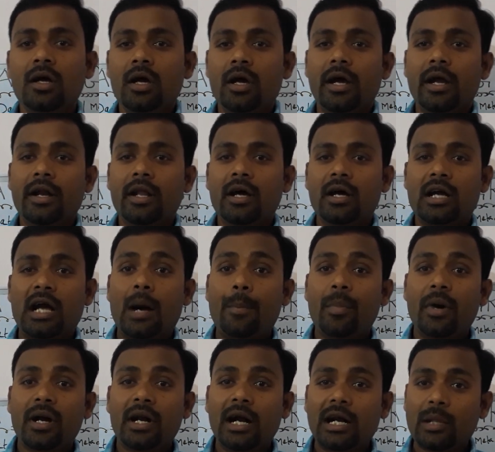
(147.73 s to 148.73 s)
and
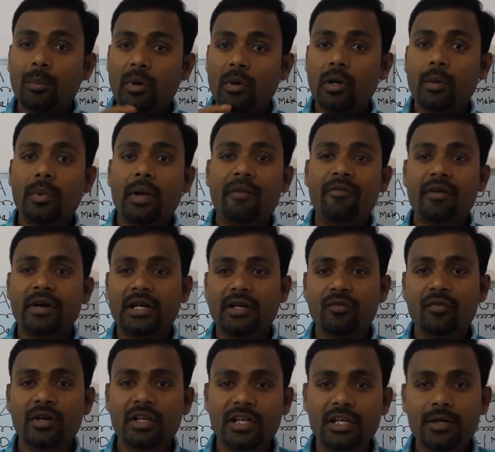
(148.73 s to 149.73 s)
kappa not implemented
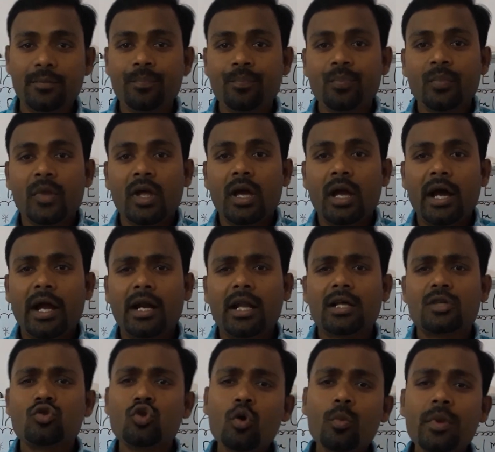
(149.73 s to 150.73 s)
effectively, and
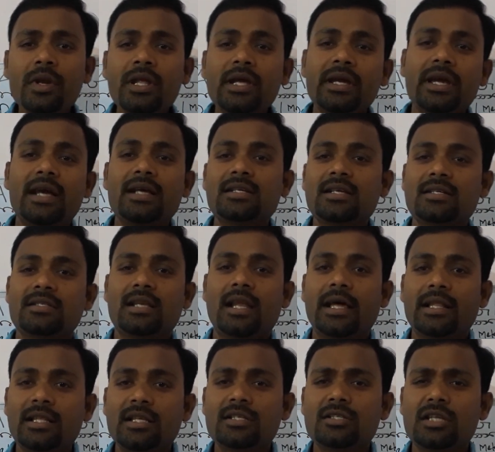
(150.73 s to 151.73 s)
so many cases
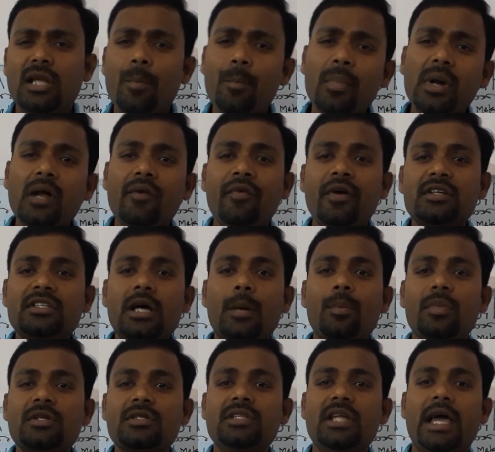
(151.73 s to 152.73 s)
like this. Number of
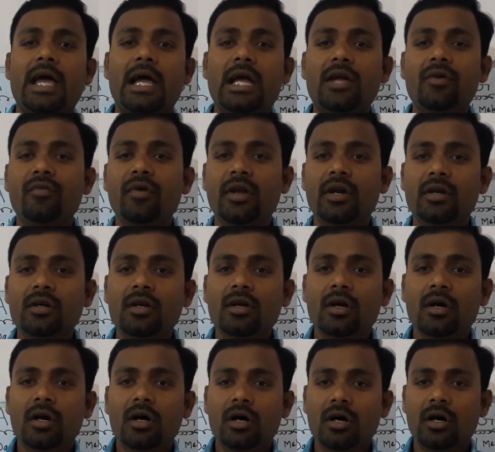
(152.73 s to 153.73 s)
examples they have given
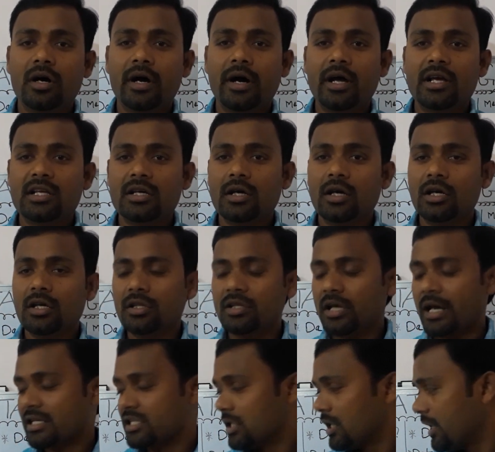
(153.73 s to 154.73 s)

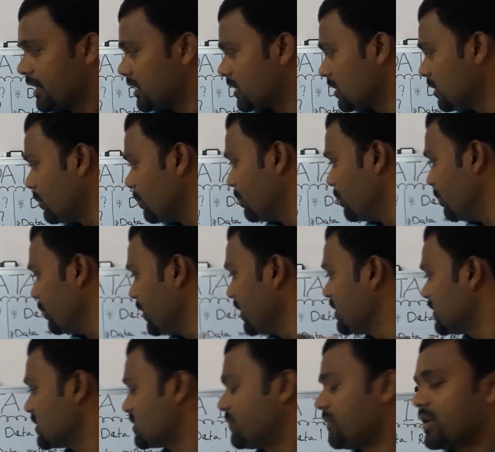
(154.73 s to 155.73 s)
as like
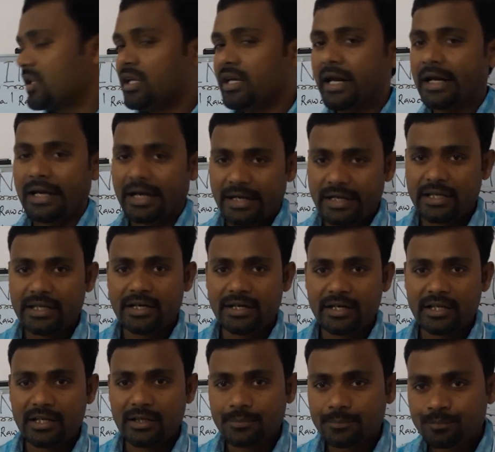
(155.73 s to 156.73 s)
breaches for the data
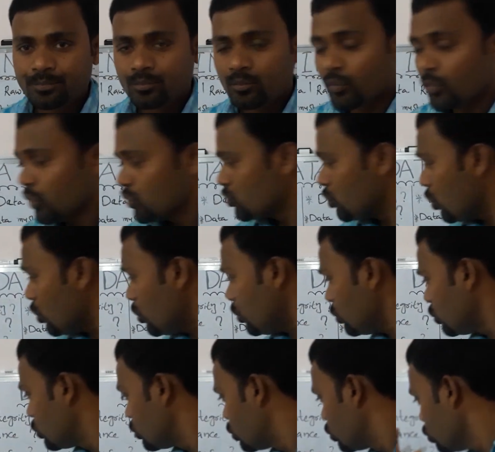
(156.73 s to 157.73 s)
integrity.
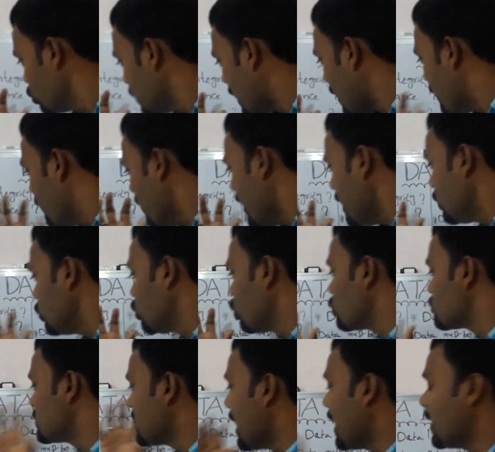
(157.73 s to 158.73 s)
So to avoid
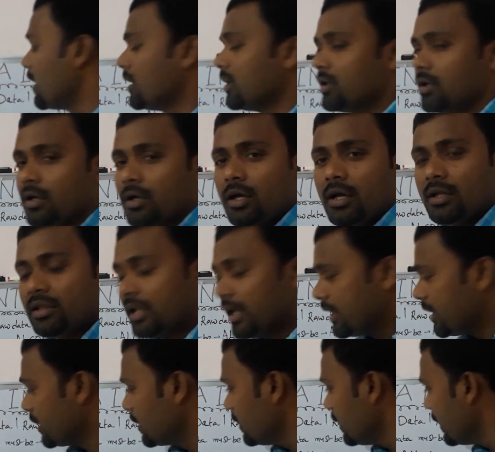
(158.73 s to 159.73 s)
those all, the
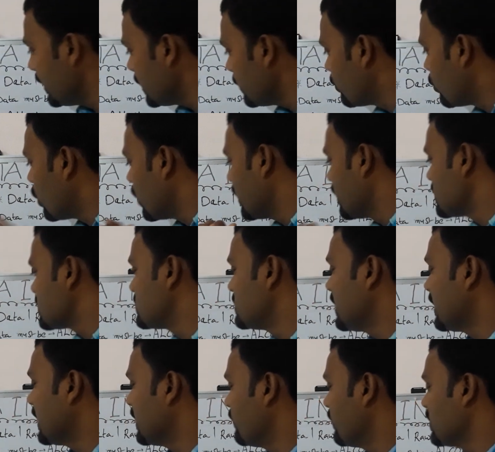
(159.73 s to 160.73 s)
regulatory bodies they
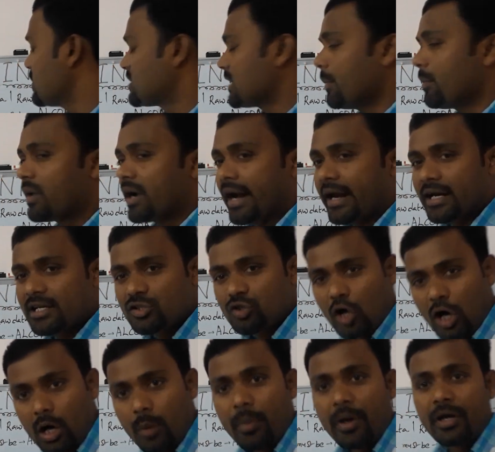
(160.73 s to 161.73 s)
given some guidance
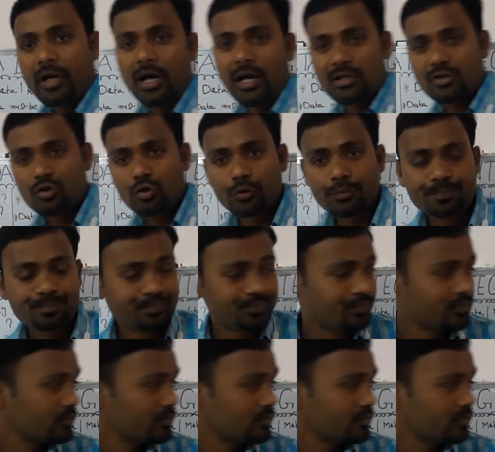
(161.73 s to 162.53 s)
document also.